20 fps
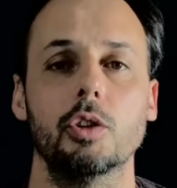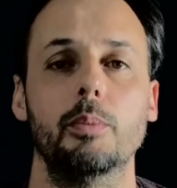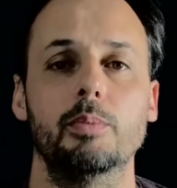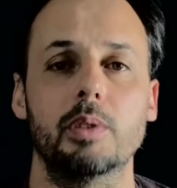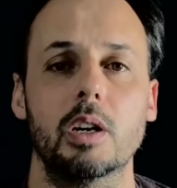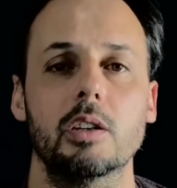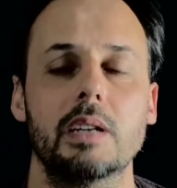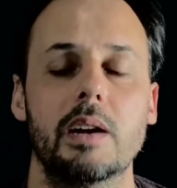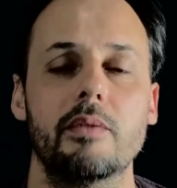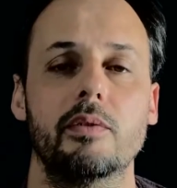
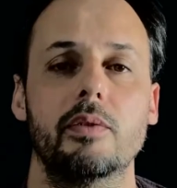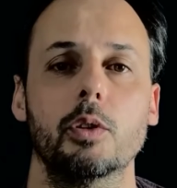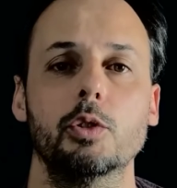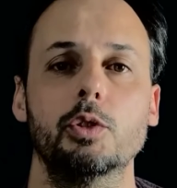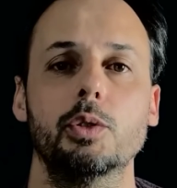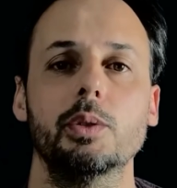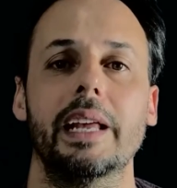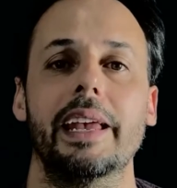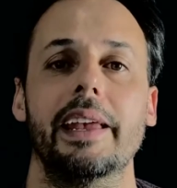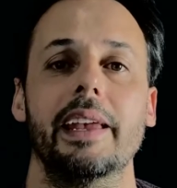program for
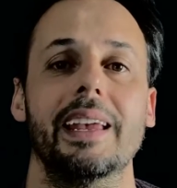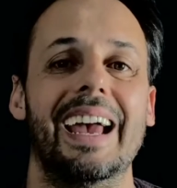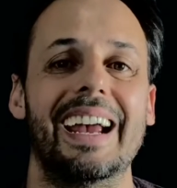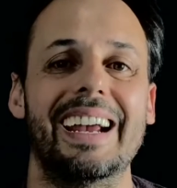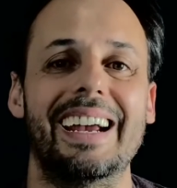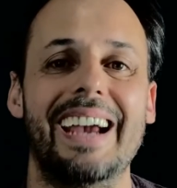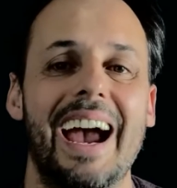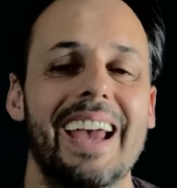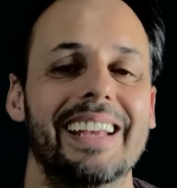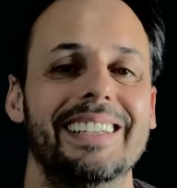today,
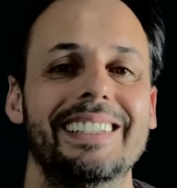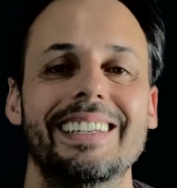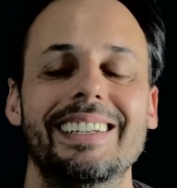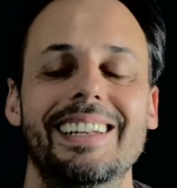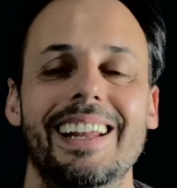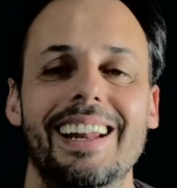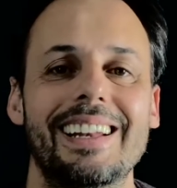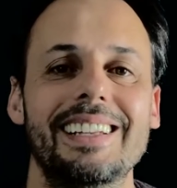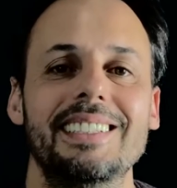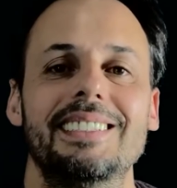
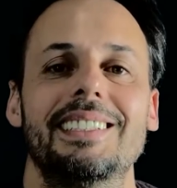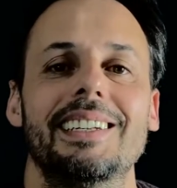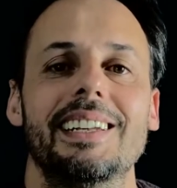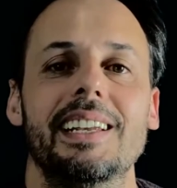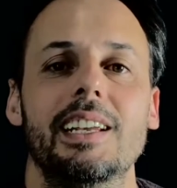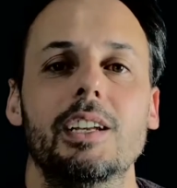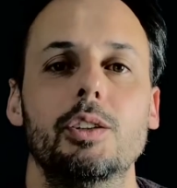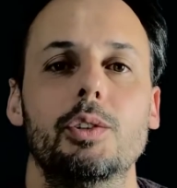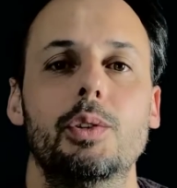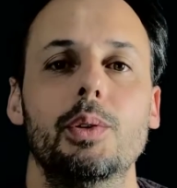guided
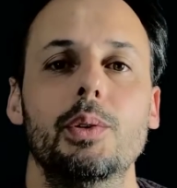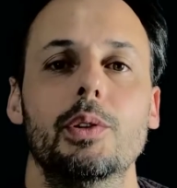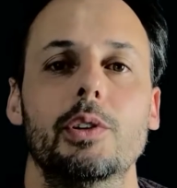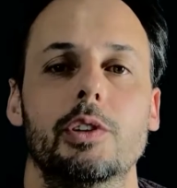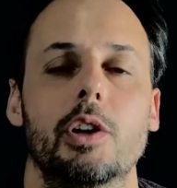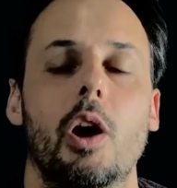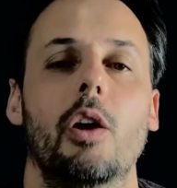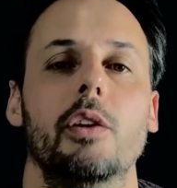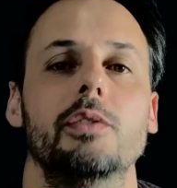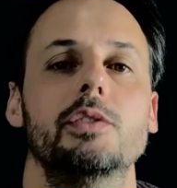listening tour
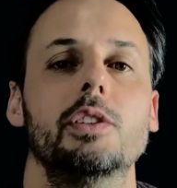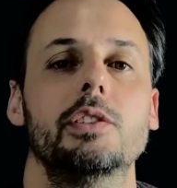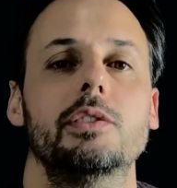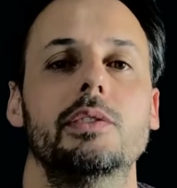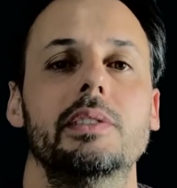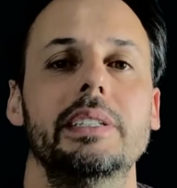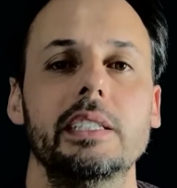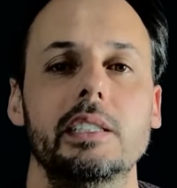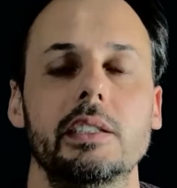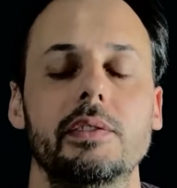of the
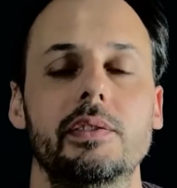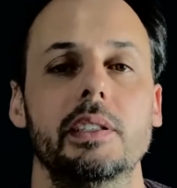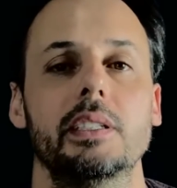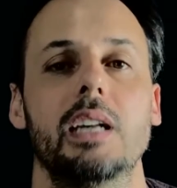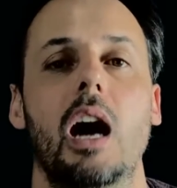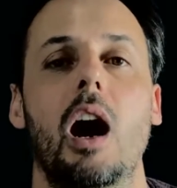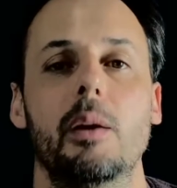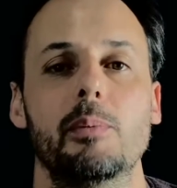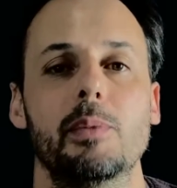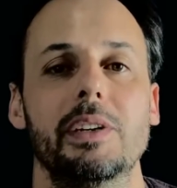three different
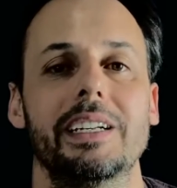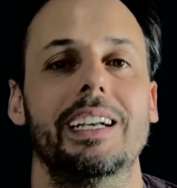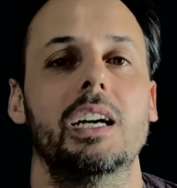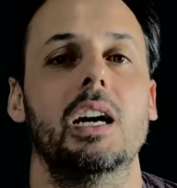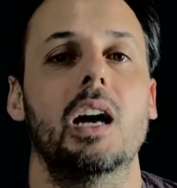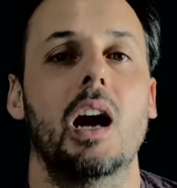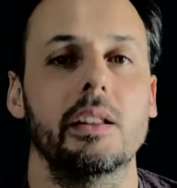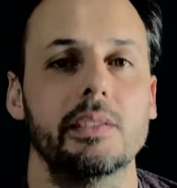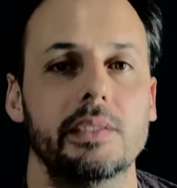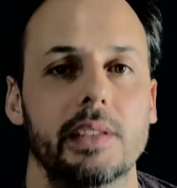harmonic
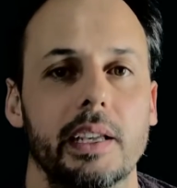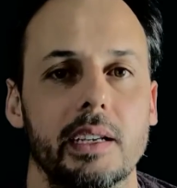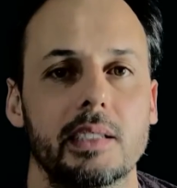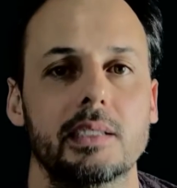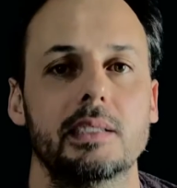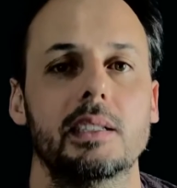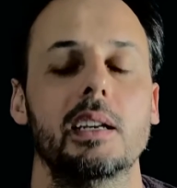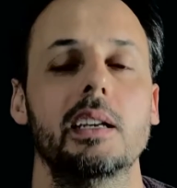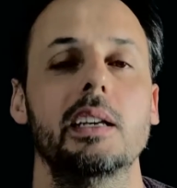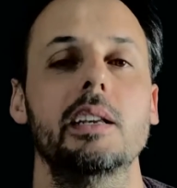
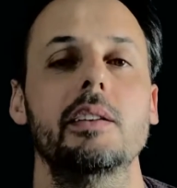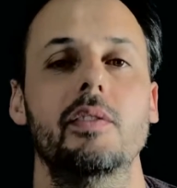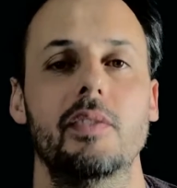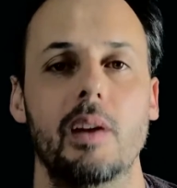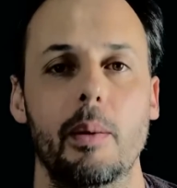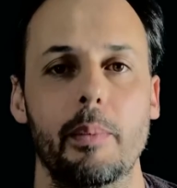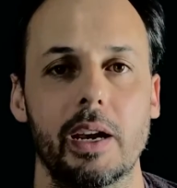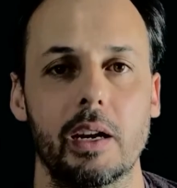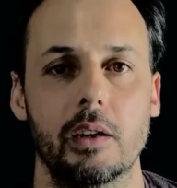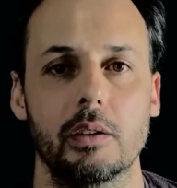contexts in
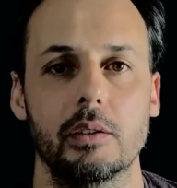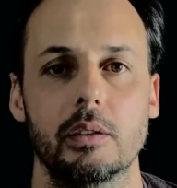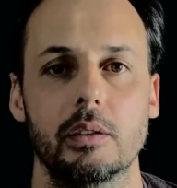flamenco.